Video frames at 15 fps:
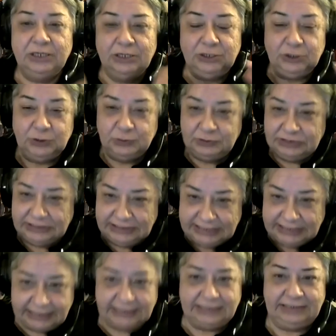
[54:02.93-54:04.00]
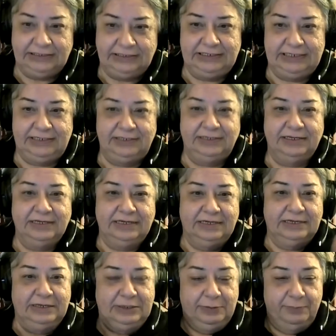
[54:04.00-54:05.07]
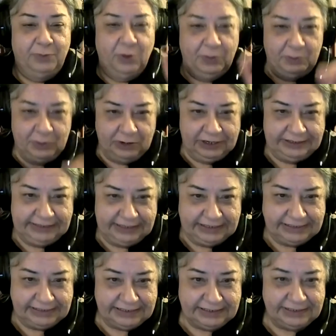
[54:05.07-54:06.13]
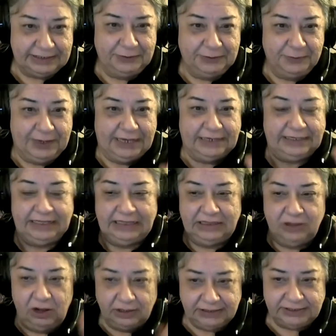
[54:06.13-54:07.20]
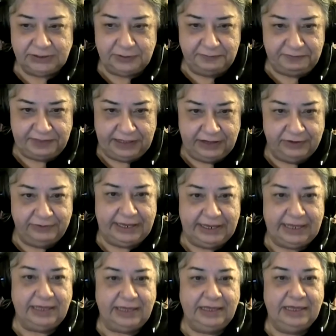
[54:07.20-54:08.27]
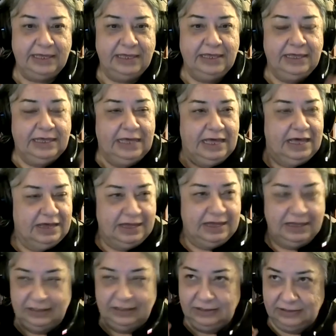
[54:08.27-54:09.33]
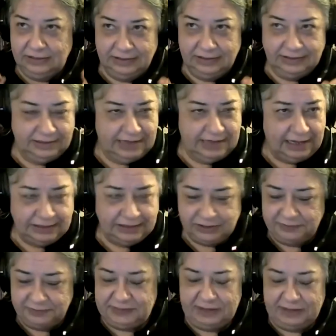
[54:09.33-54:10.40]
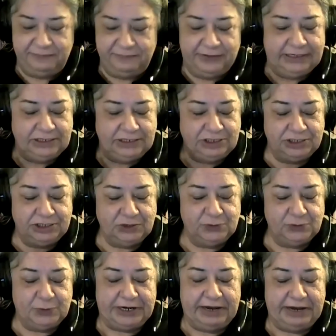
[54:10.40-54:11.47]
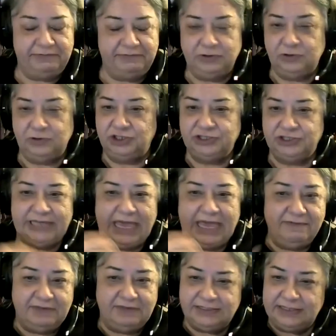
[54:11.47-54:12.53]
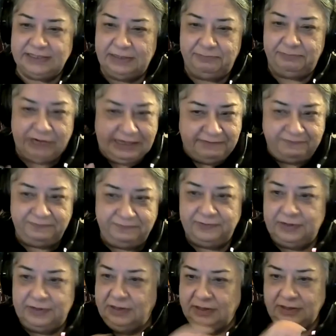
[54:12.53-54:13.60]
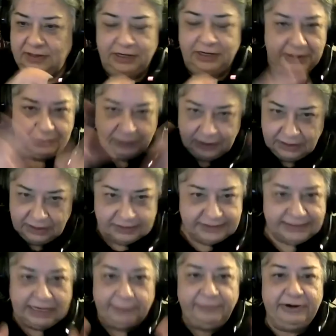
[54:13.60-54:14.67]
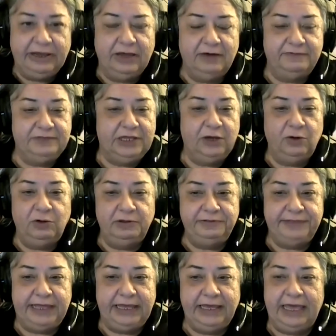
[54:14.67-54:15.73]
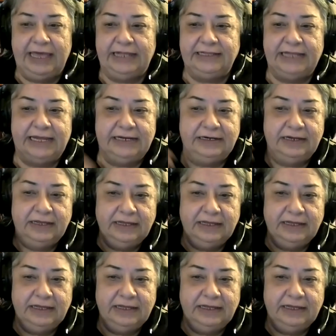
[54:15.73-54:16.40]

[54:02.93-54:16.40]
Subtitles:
you didn't bombard us with lots of theory, lots of definitions, whatever. You just gave us a brief, summary of the whole thing, and then